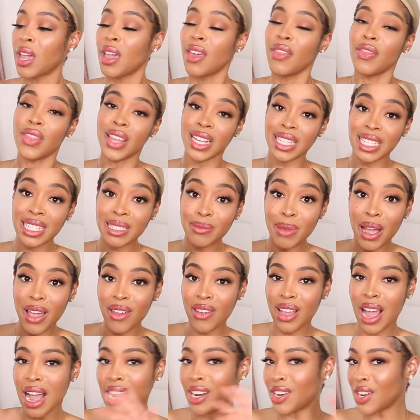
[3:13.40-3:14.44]
This is
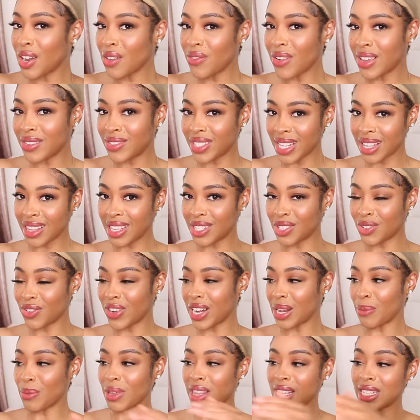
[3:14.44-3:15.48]
my, I don't know if I said this
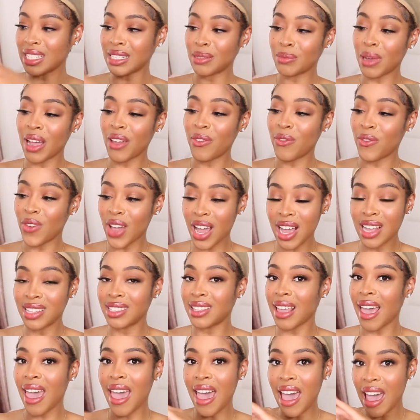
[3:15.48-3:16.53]
already, but this is my first
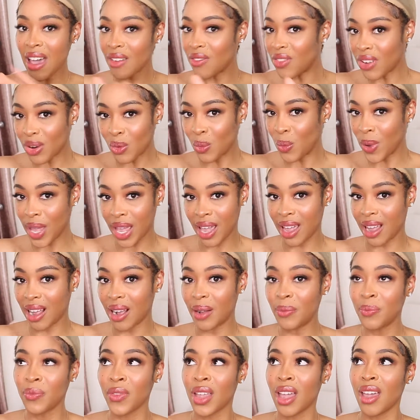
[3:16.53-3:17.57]
ever wig
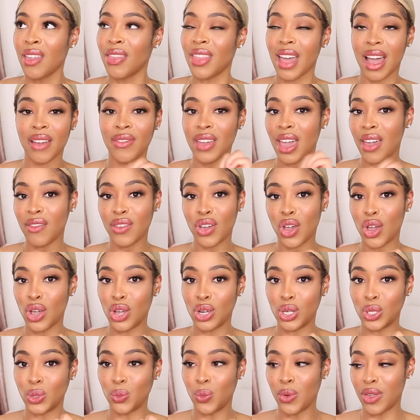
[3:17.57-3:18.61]
that I've ever
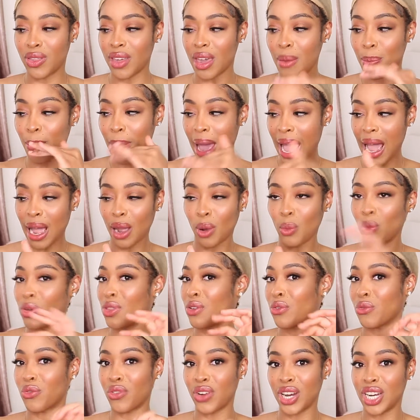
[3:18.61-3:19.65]
owned with a bang, with a
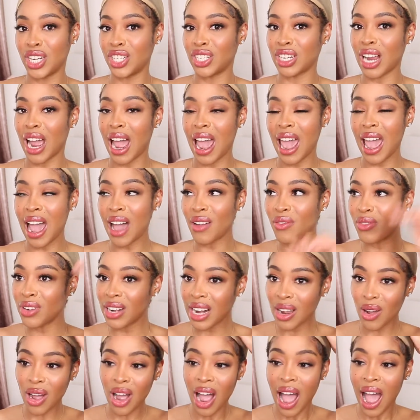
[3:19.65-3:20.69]
fringe. I haven't
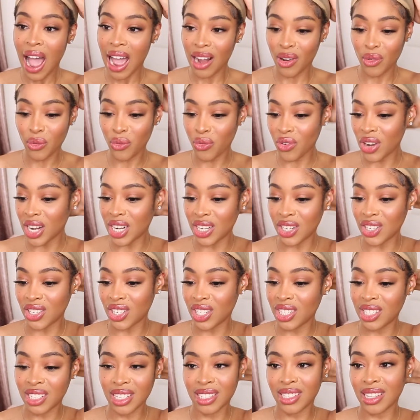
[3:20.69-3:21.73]
had a fringe
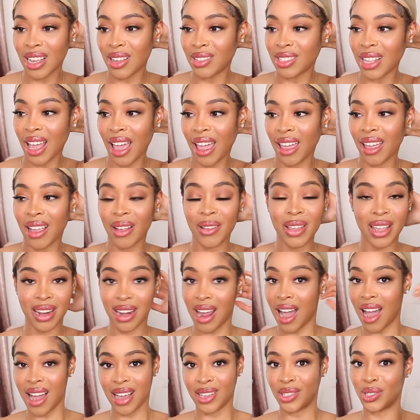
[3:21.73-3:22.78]
since I was like in
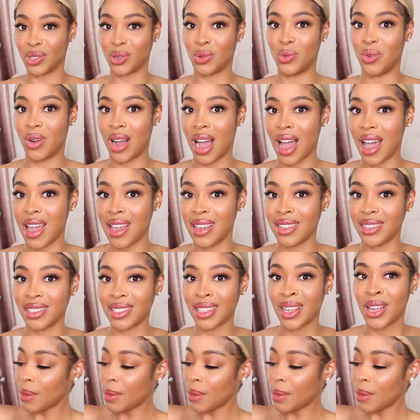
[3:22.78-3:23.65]
high school, guys.